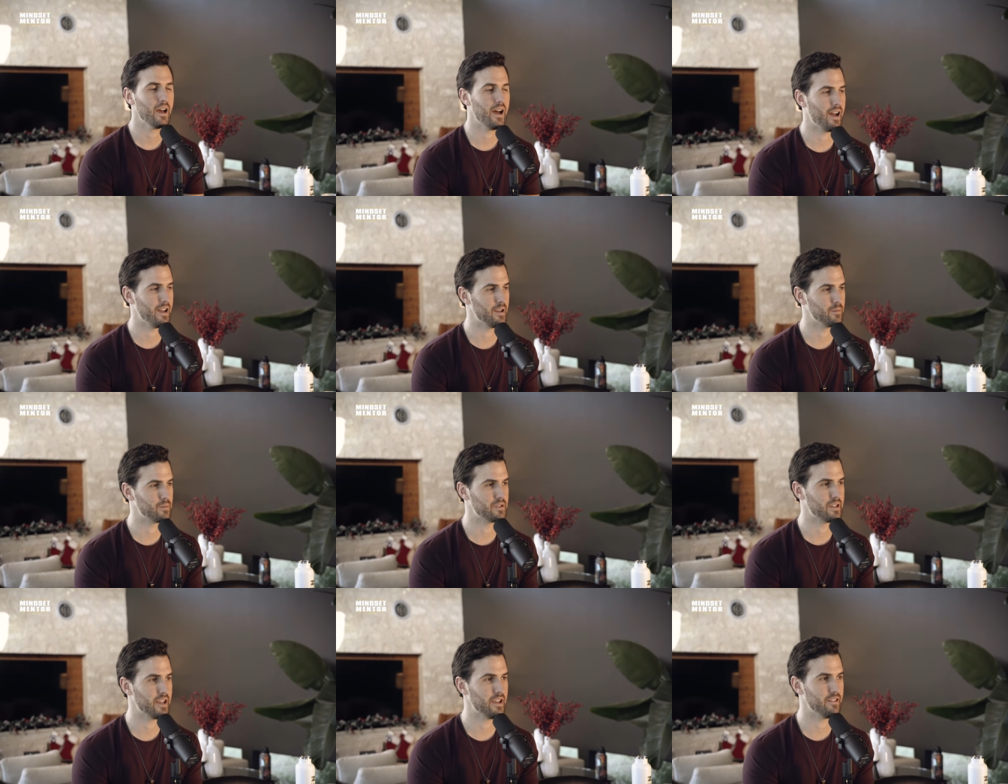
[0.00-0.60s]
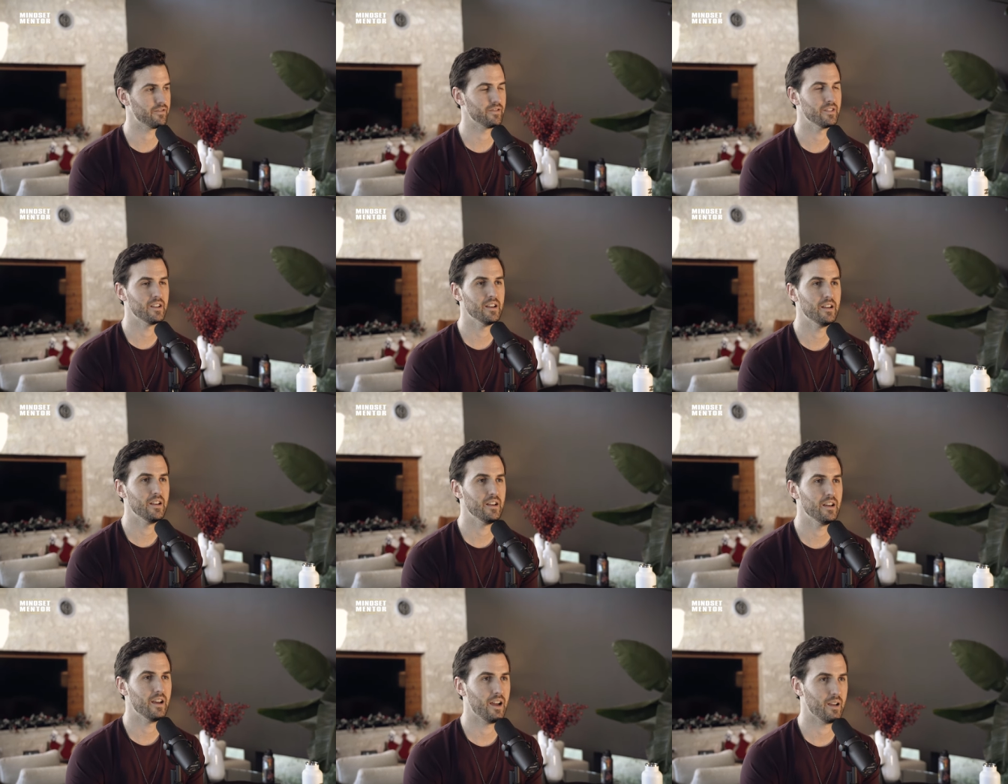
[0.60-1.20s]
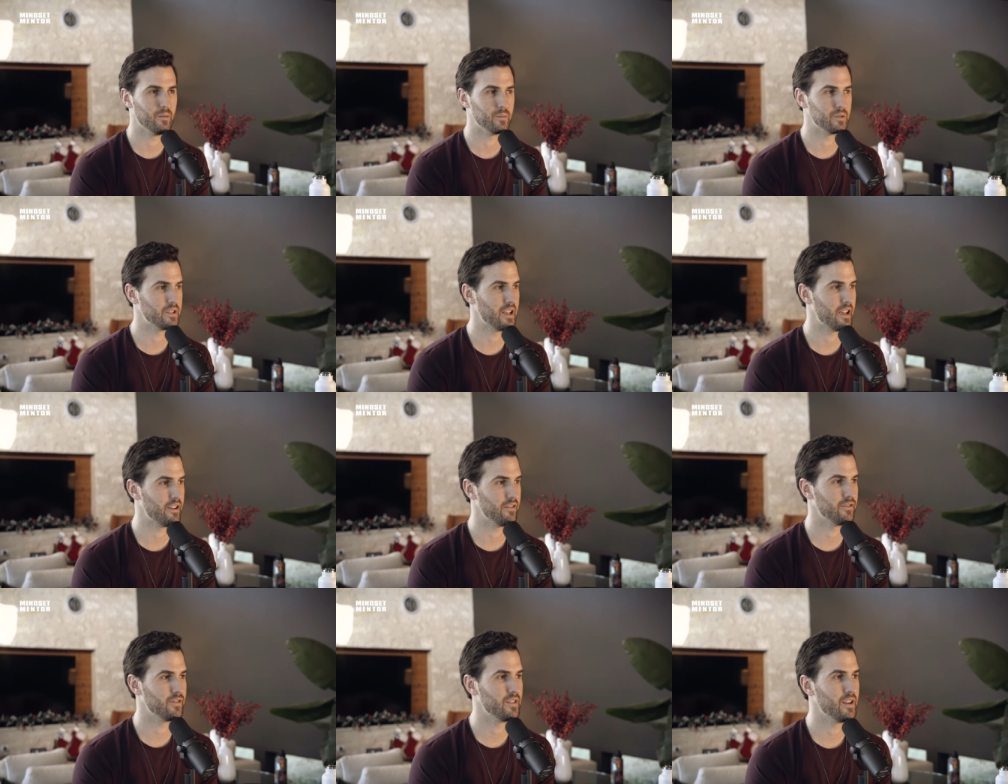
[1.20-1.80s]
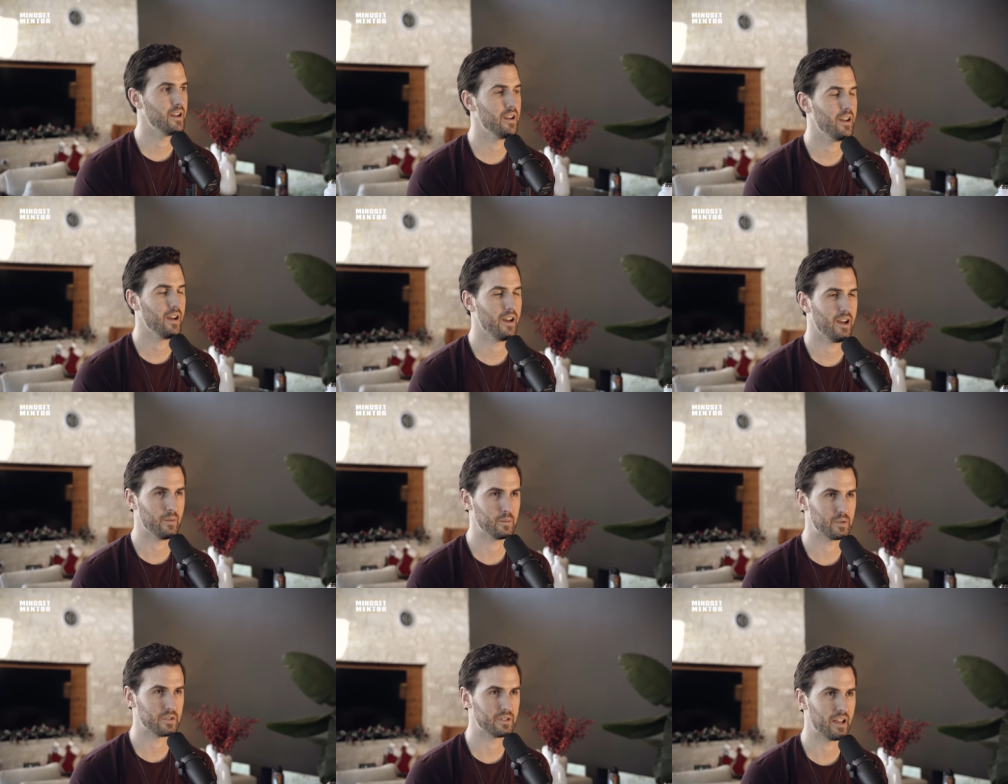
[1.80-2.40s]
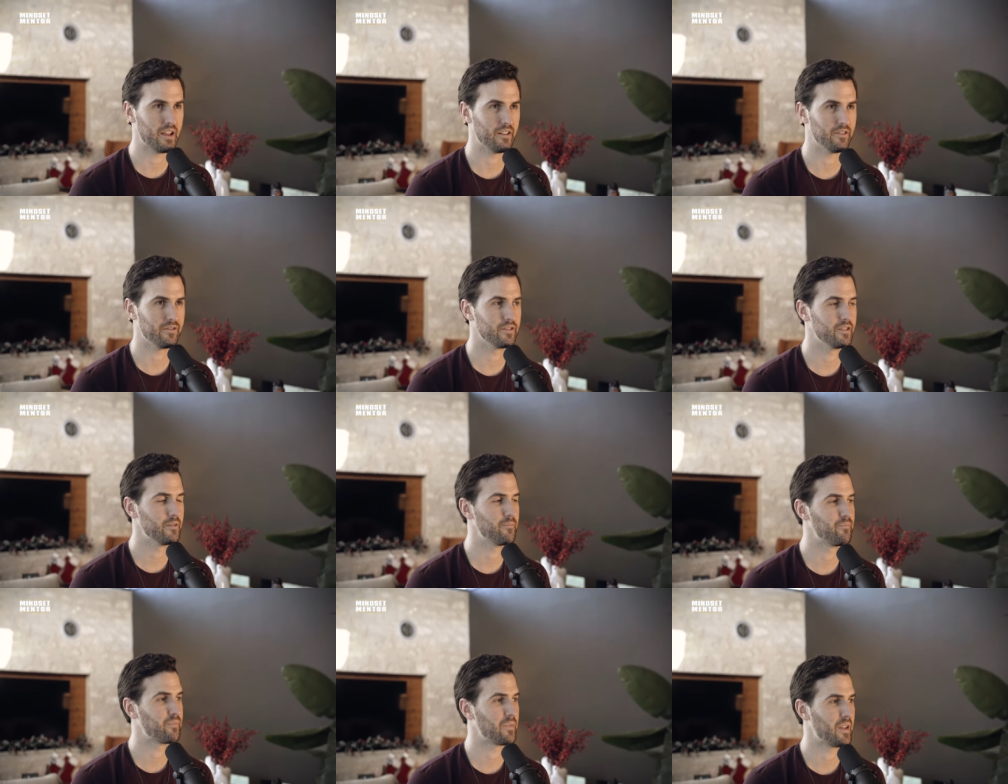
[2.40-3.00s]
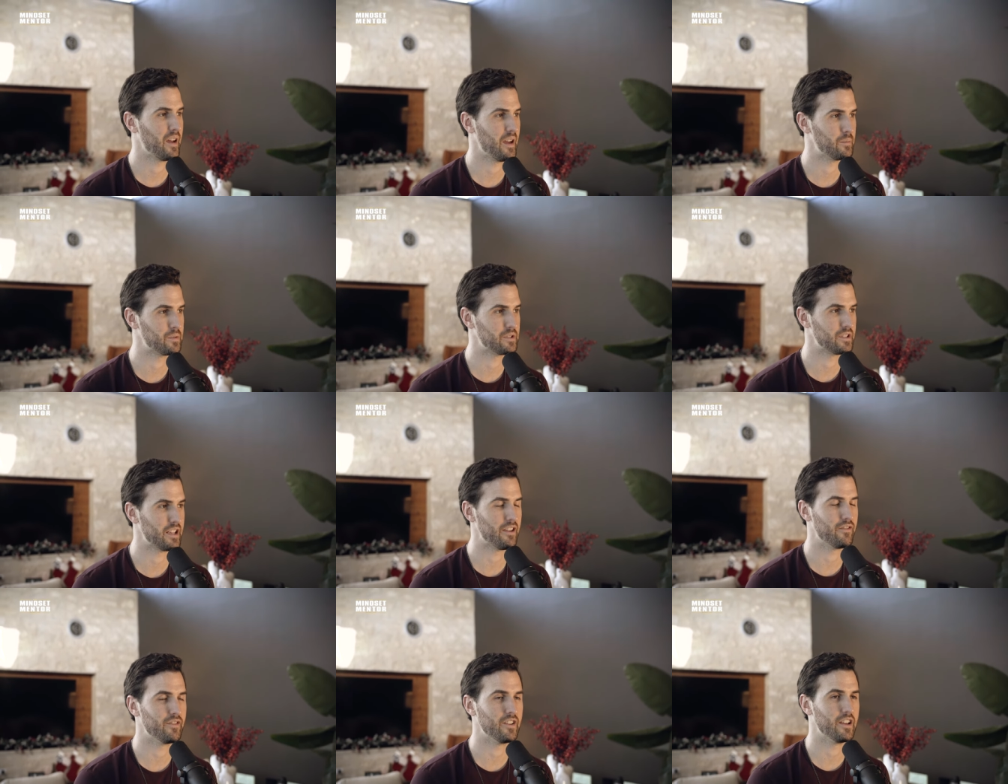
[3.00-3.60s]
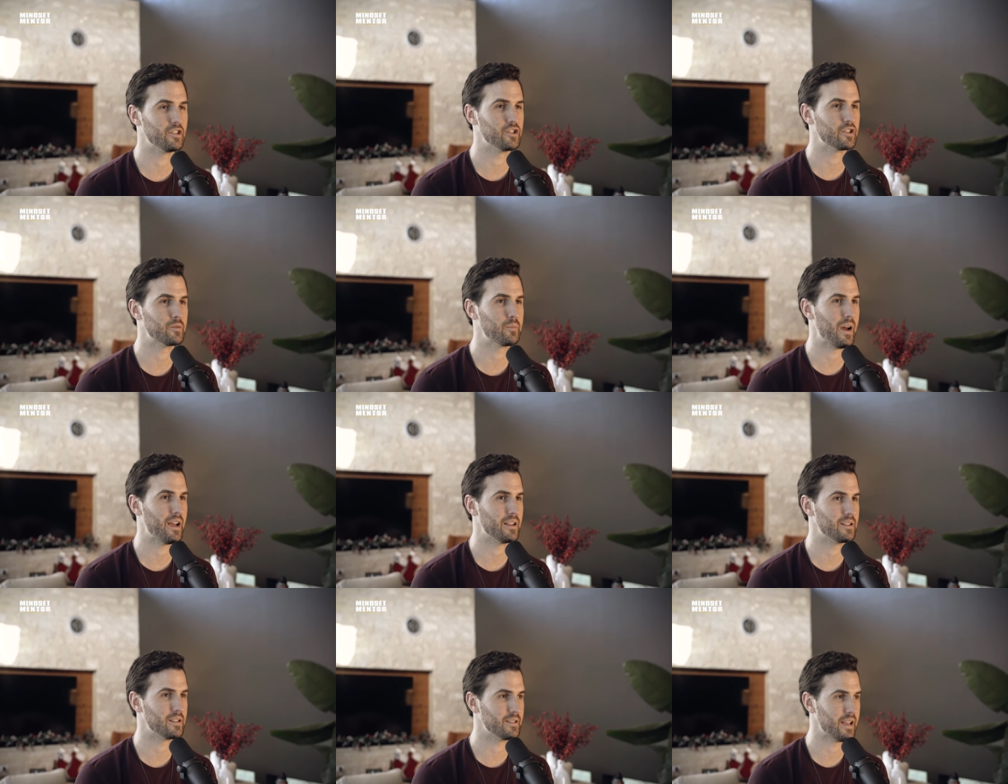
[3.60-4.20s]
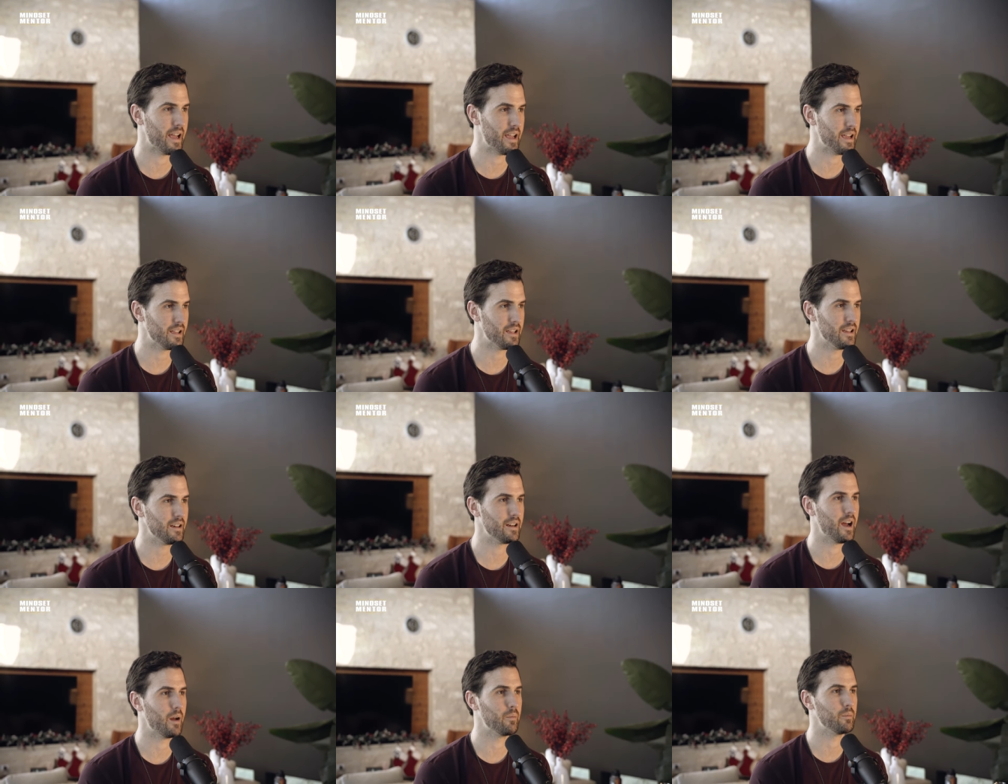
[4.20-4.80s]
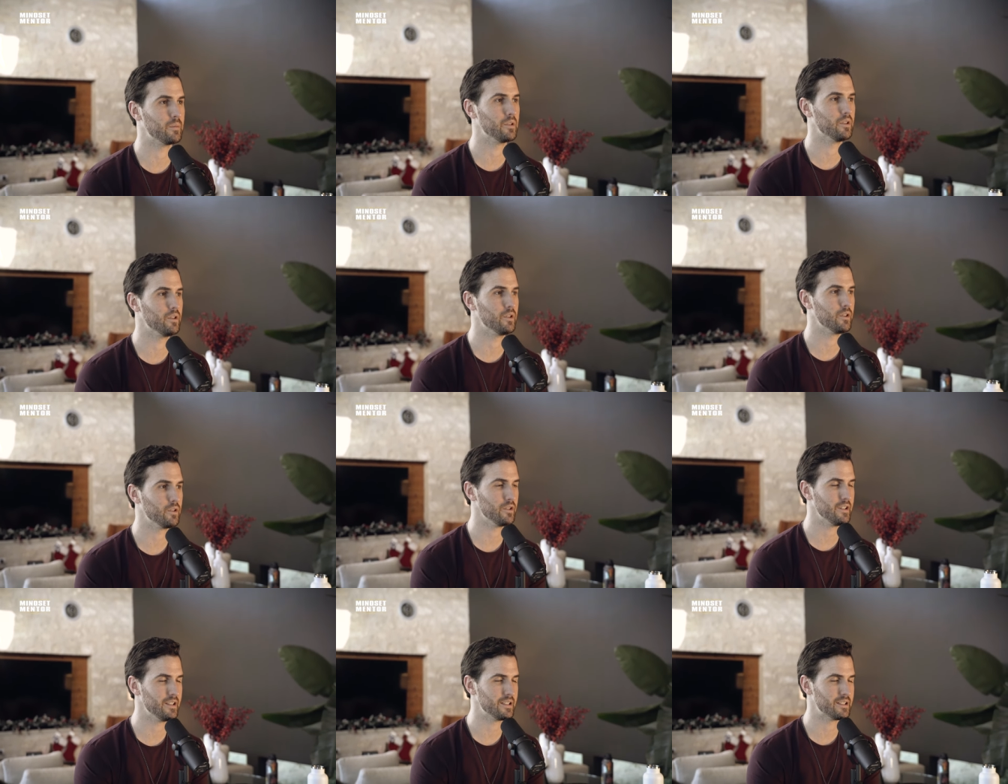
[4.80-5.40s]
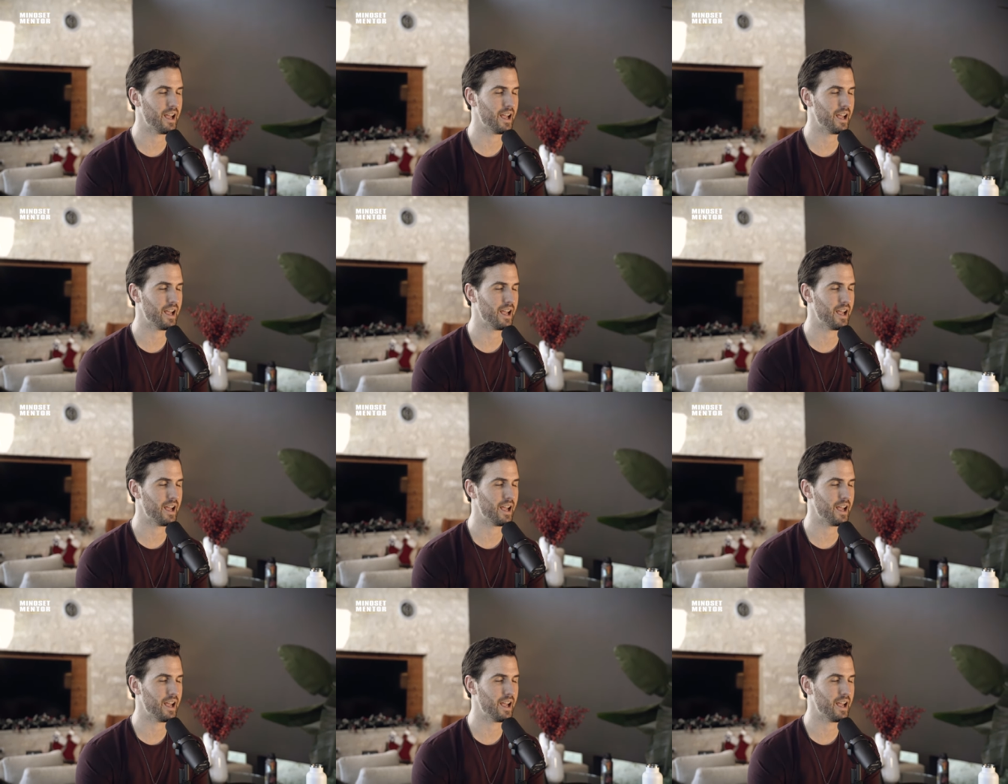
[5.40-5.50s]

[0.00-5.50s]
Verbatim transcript: I am safe, I'm safe, I'm safe, I'm safe. And just by saying it, I'm literally